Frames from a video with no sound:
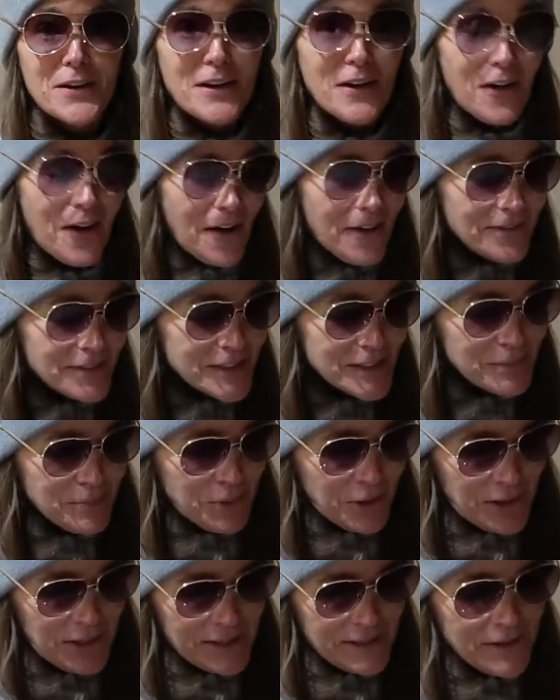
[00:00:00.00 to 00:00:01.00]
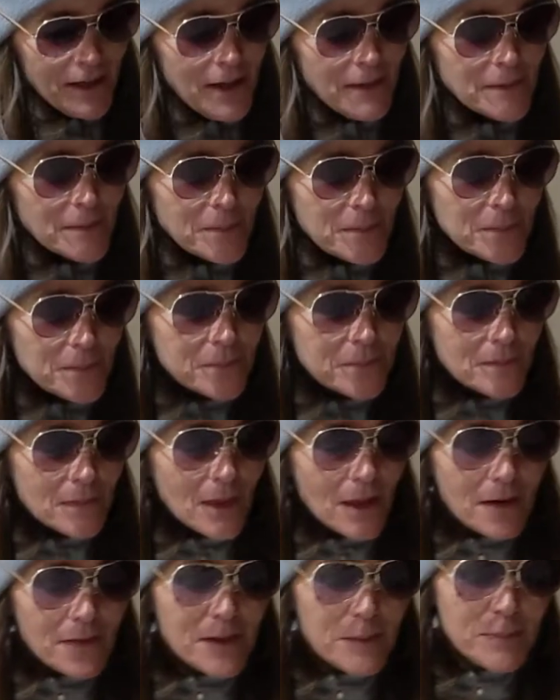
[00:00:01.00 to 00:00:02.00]
offspring.
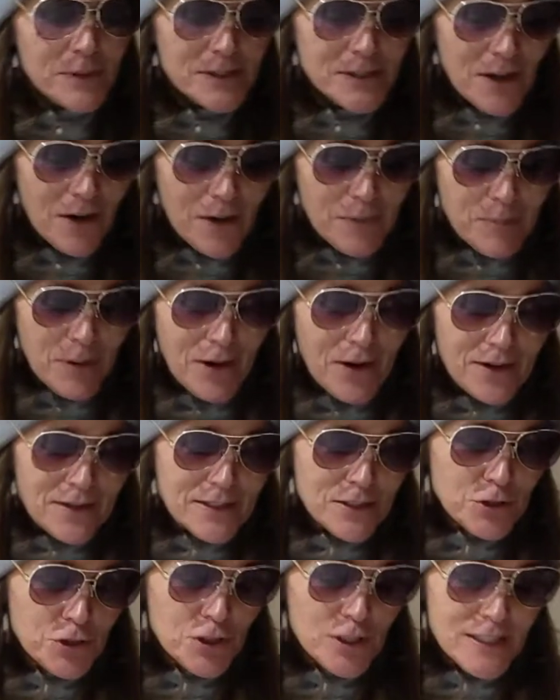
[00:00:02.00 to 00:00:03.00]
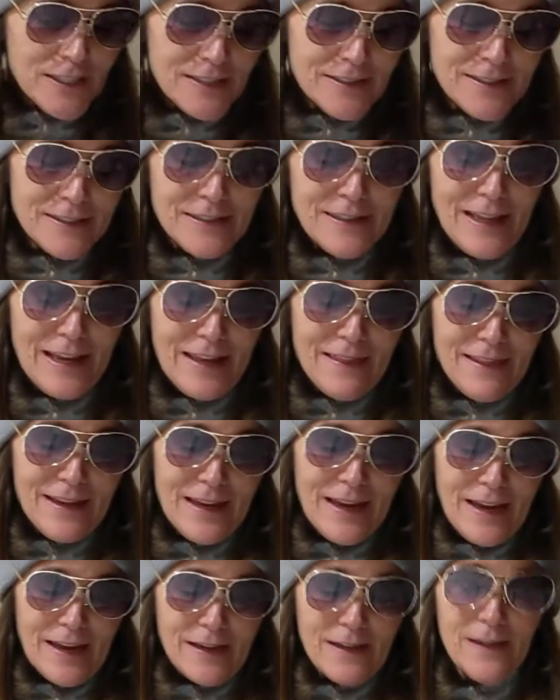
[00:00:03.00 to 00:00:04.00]
The bizarre part is she doesn't lay
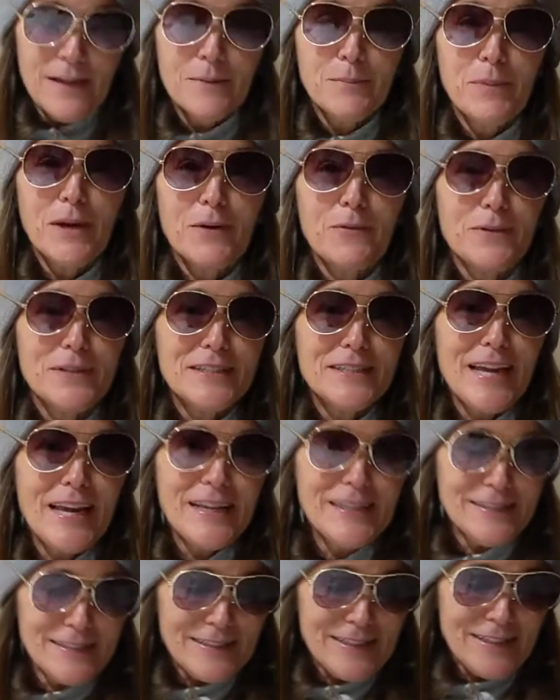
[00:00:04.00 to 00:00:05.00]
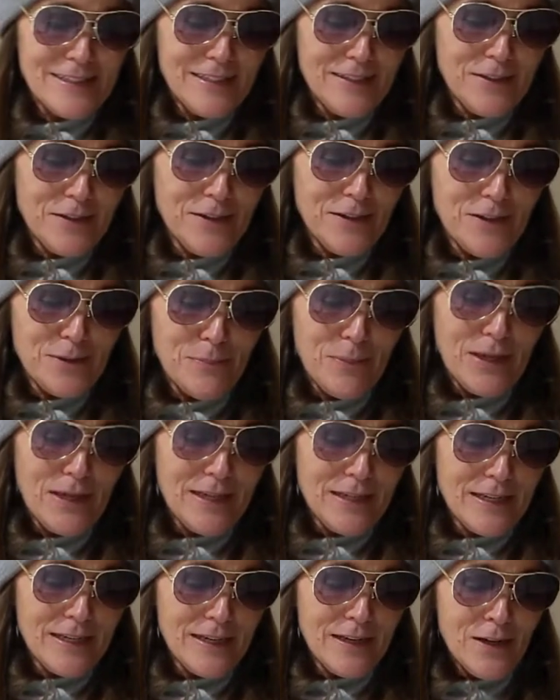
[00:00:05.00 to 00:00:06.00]
the egg, but retains it in her
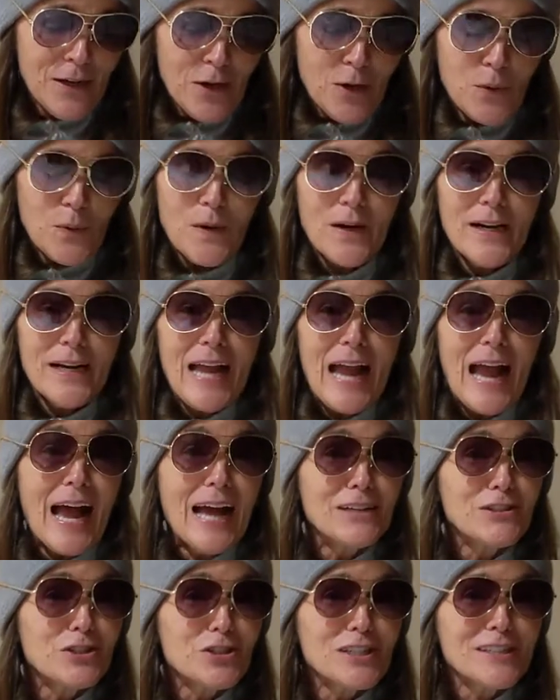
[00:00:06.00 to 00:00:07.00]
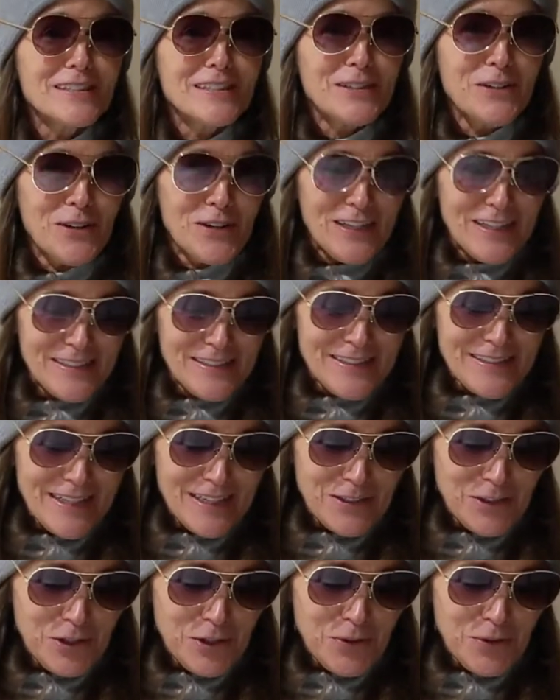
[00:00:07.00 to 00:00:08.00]
body, where it hatches in her
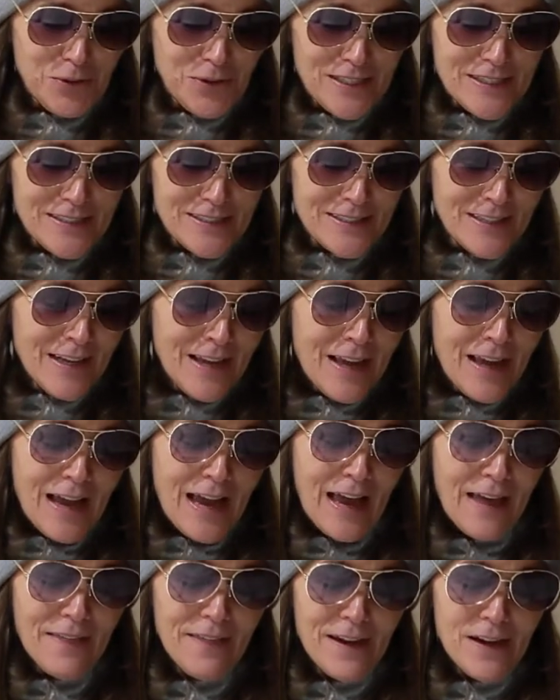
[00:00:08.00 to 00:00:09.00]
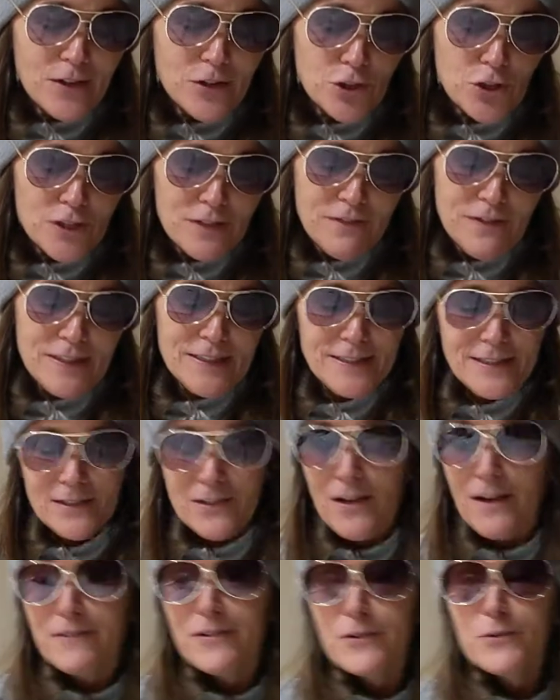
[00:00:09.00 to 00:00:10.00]
insect uterus. And there she feeds the
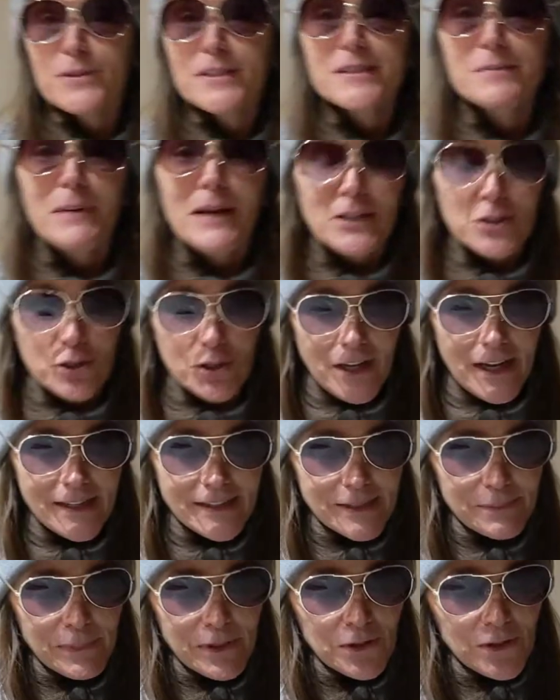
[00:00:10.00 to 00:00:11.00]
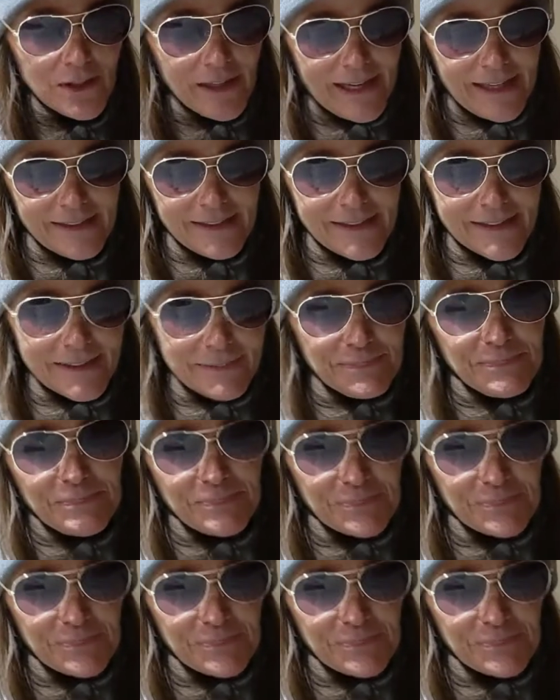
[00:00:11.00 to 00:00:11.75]
larvae with specialized milk glands.